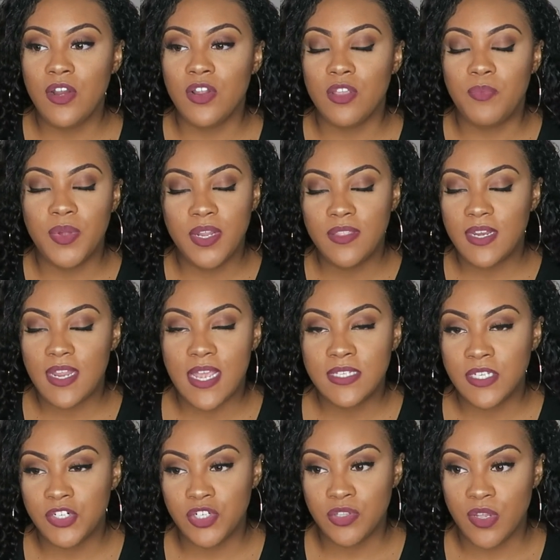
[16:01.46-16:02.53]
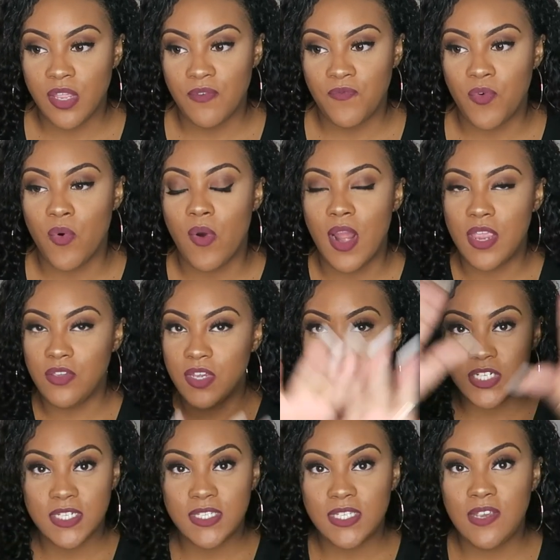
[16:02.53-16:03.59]
you know, you put in the dates that you're looking for, and you
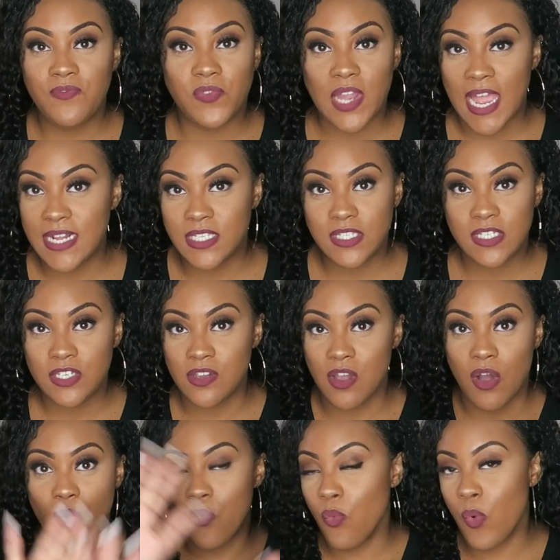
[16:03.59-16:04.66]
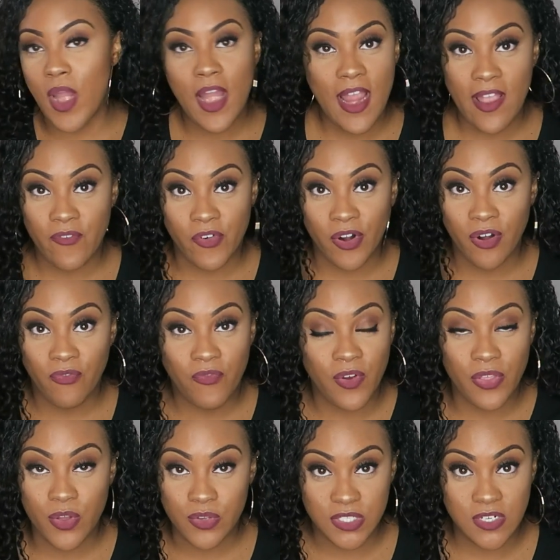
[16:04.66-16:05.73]
can just see flights to wherever
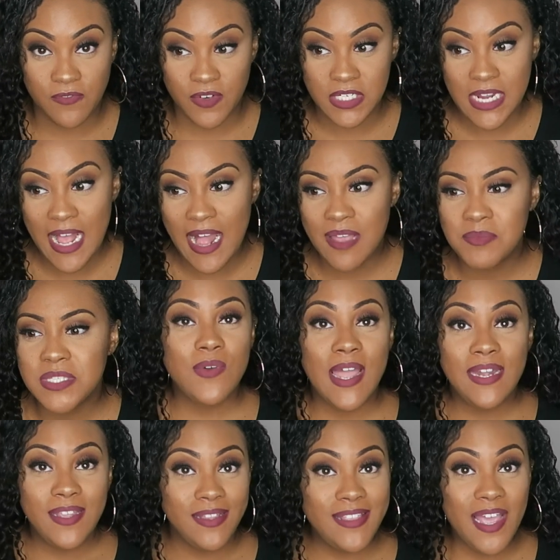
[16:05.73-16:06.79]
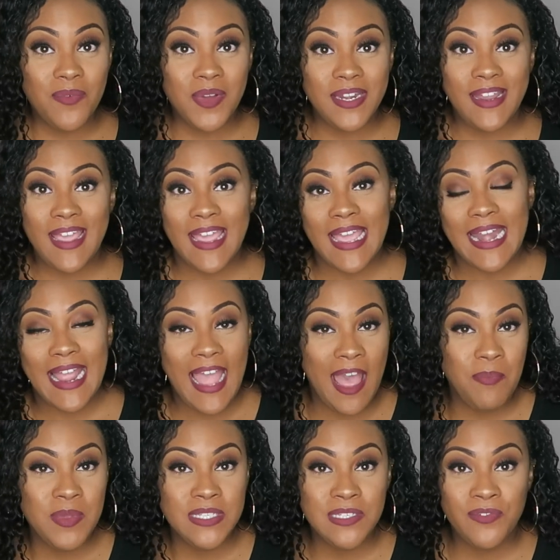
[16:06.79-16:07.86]
for those different times. So I did that one day, and I
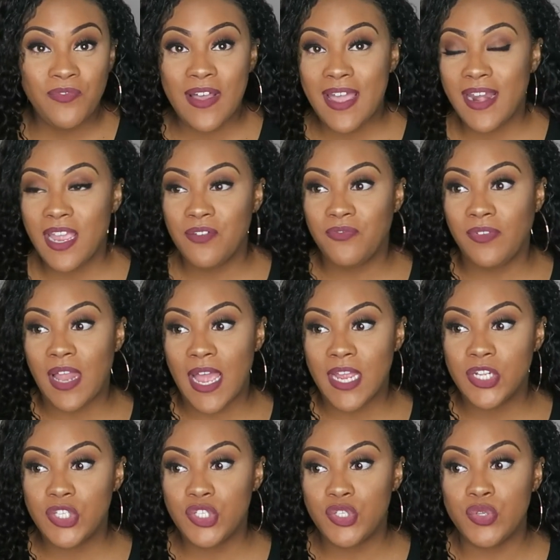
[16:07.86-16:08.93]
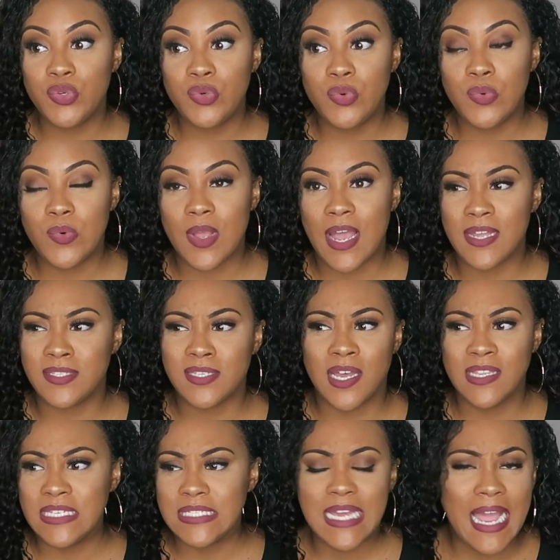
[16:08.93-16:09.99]
happened to find a flight to, I
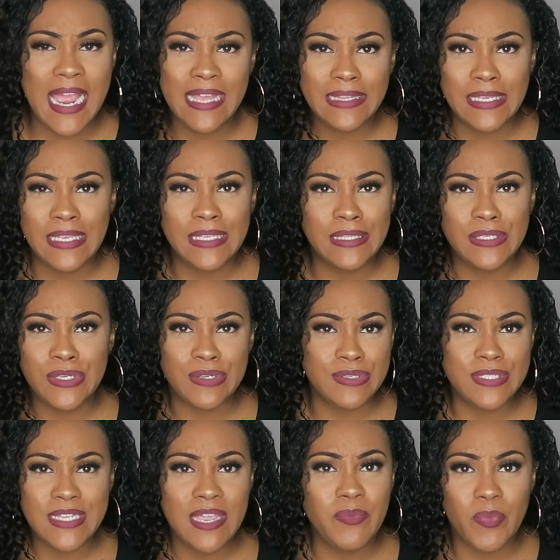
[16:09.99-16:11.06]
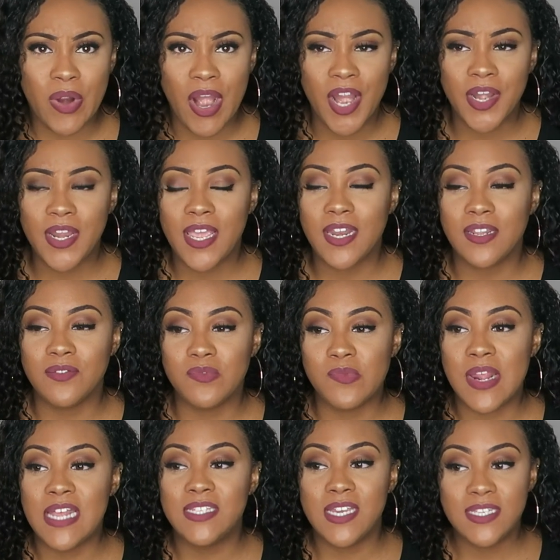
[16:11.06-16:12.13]
saw this island, you know, St. Martin. And
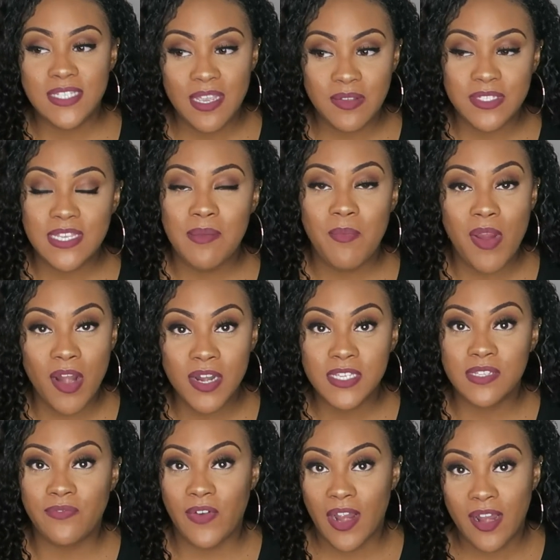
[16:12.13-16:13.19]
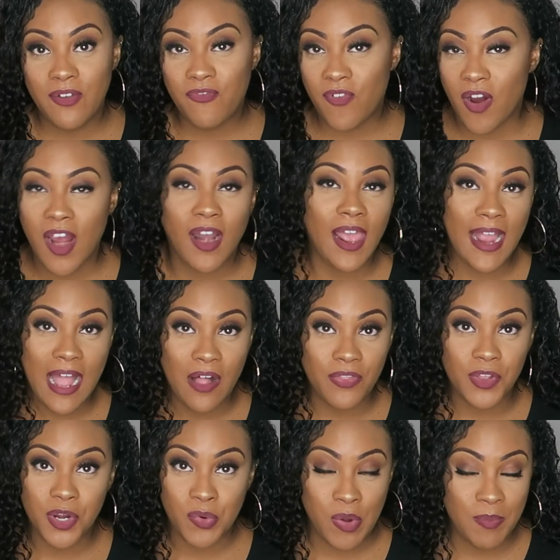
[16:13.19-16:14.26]
when I say St. Martin is very far, like out in
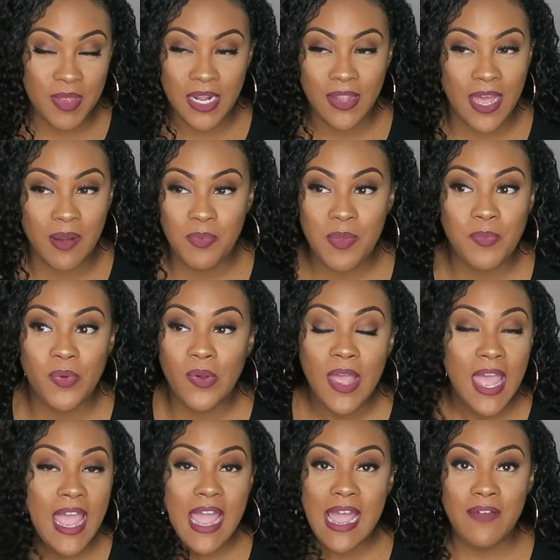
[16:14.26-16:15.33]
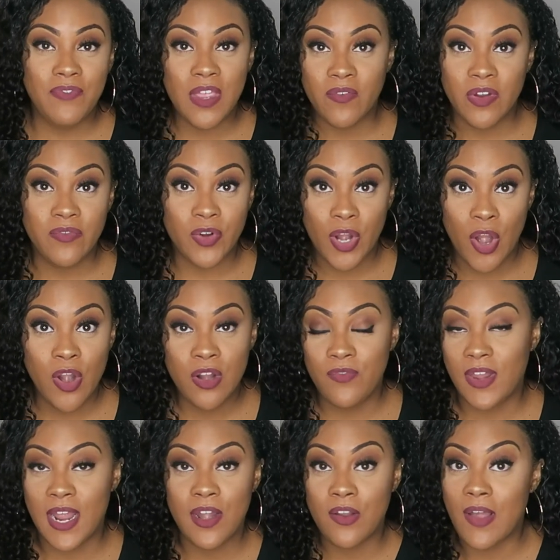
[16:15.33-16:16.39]
the Caribbean. A lot of people have never even heard
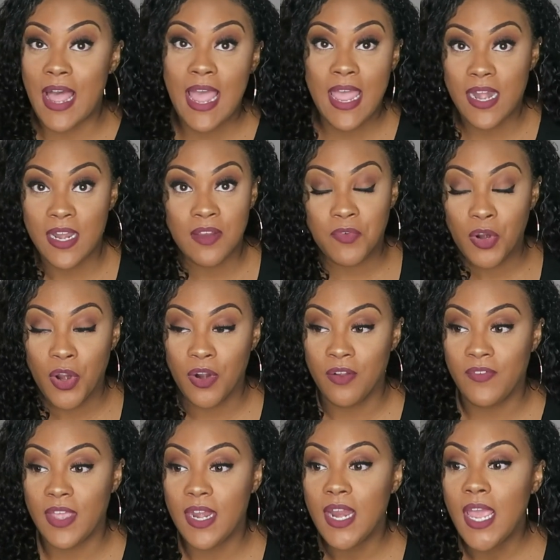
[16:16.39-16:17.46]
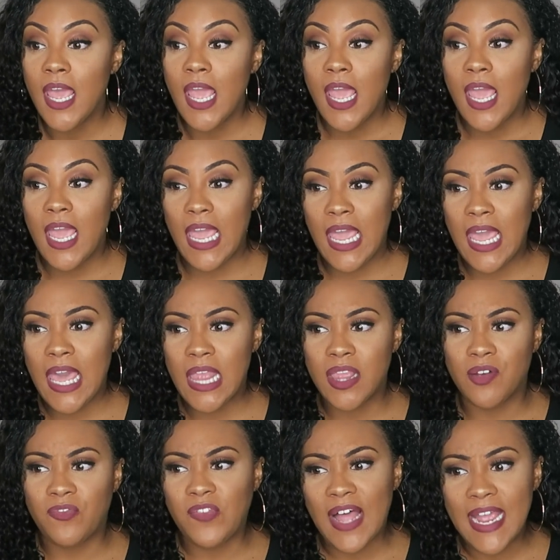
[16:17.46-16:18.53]
of it. I know I had never heard of it,
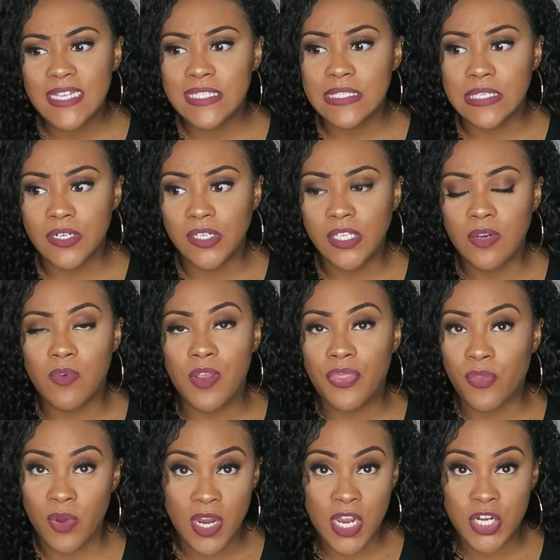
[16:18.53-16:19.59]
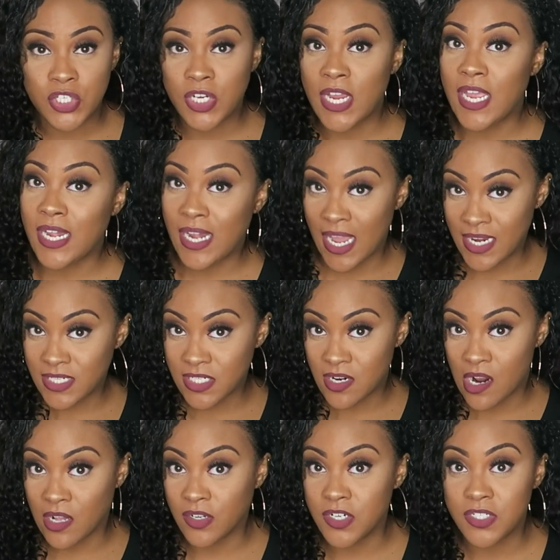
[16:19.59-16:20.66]
and the flights literally were
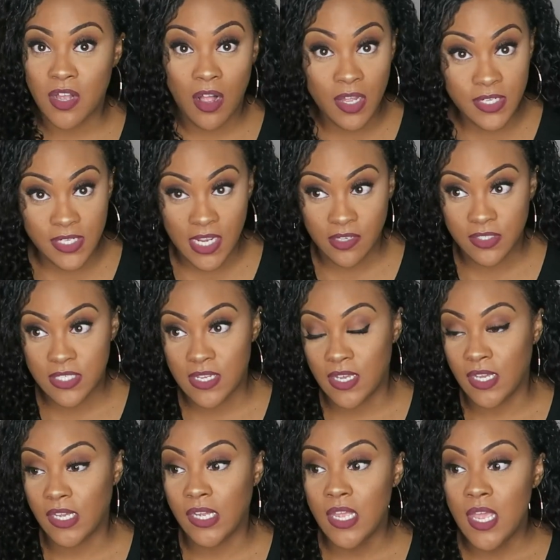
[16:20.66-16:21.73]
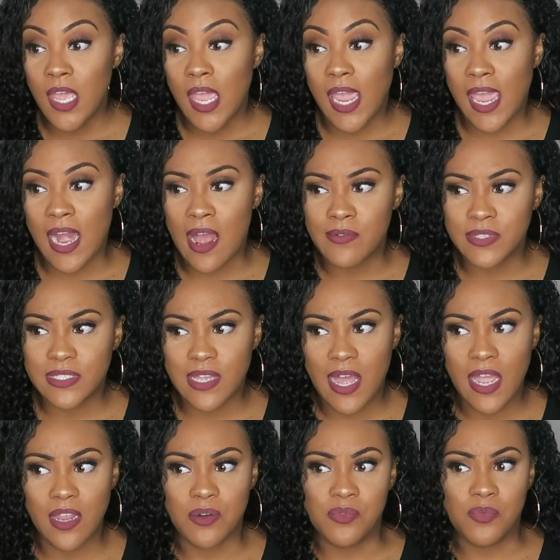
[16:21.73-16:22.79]
$390 on Delta, and I was
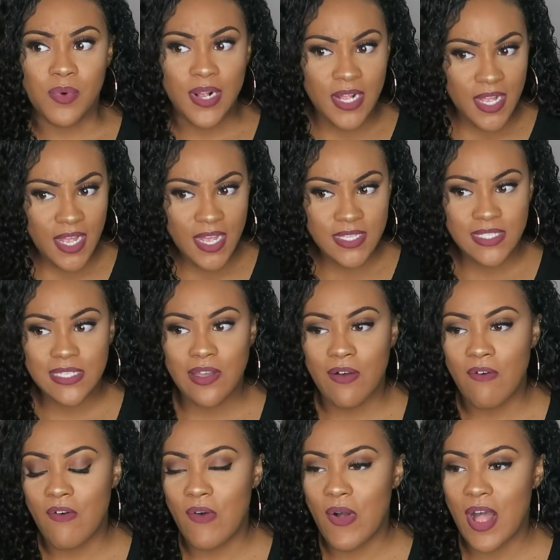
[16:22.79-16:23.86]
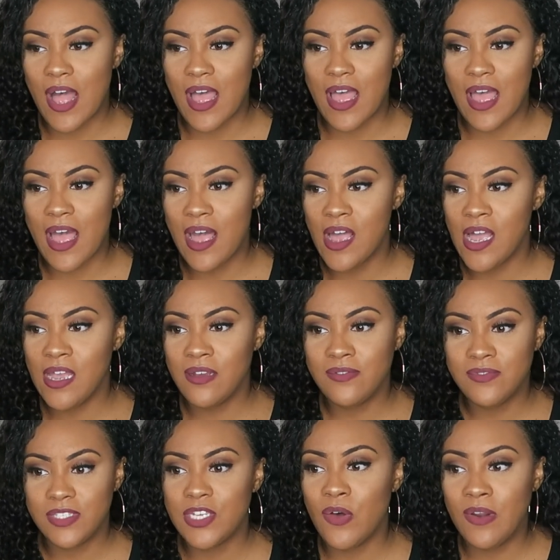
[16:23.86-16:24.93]
like, what? So
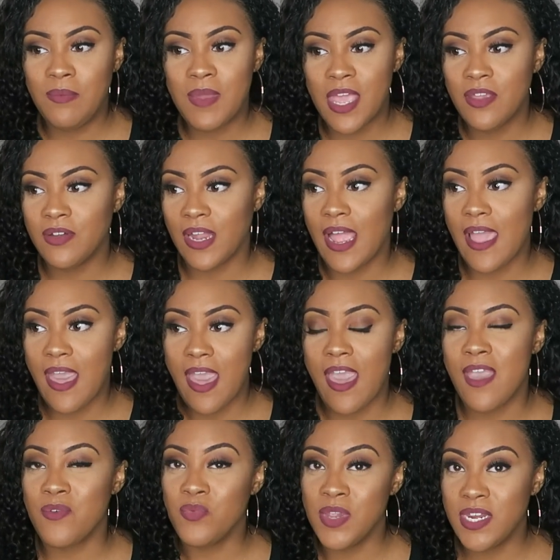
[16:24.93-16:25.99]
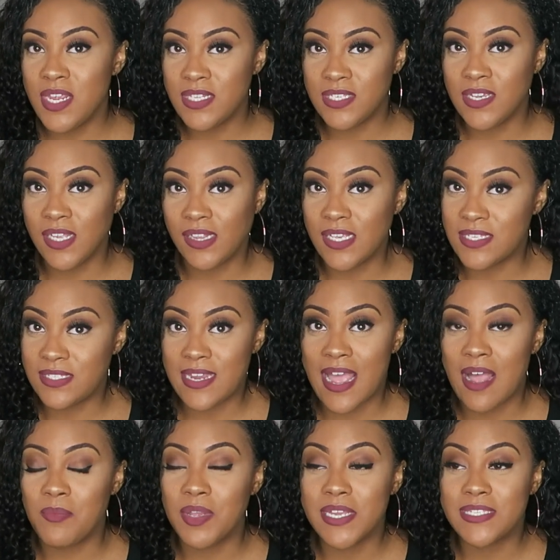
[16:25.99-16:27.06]
I told Emmanuel like, hey, we need to get this
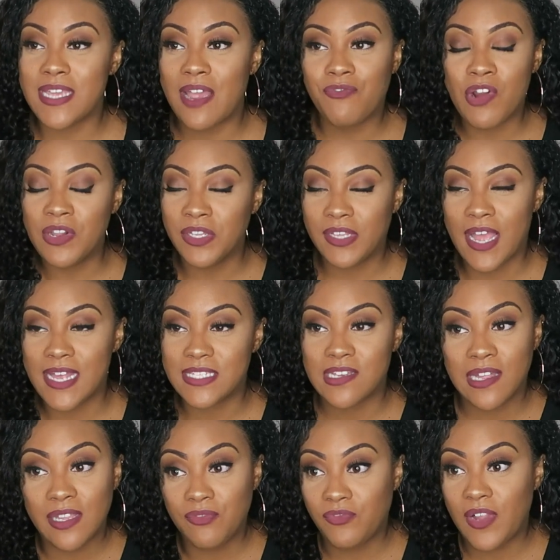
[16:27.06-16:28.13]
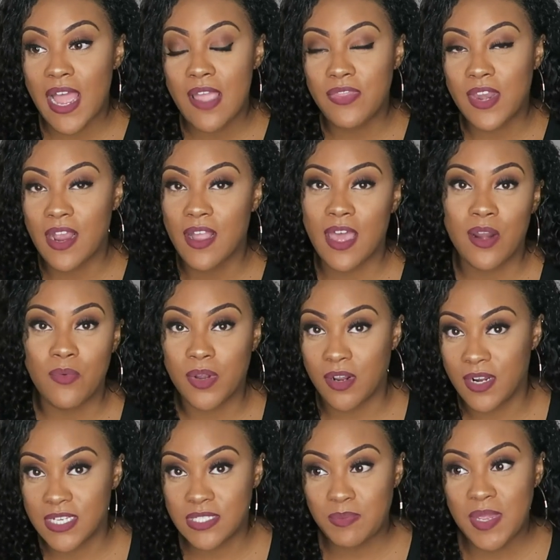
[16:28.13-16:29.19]
now, because after I saw the flight, then I kind of went
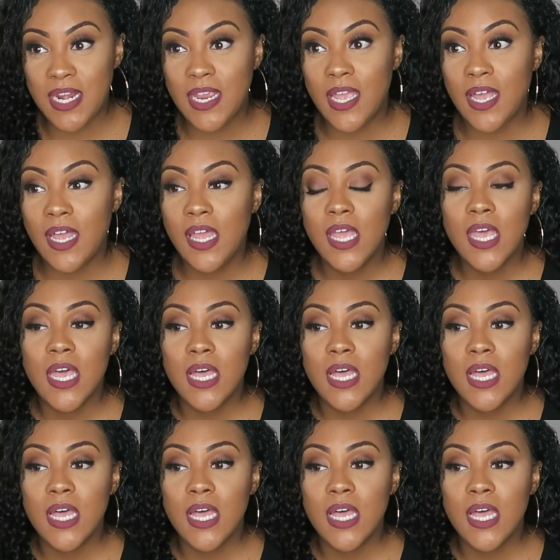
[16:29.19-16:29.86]
on Expedia,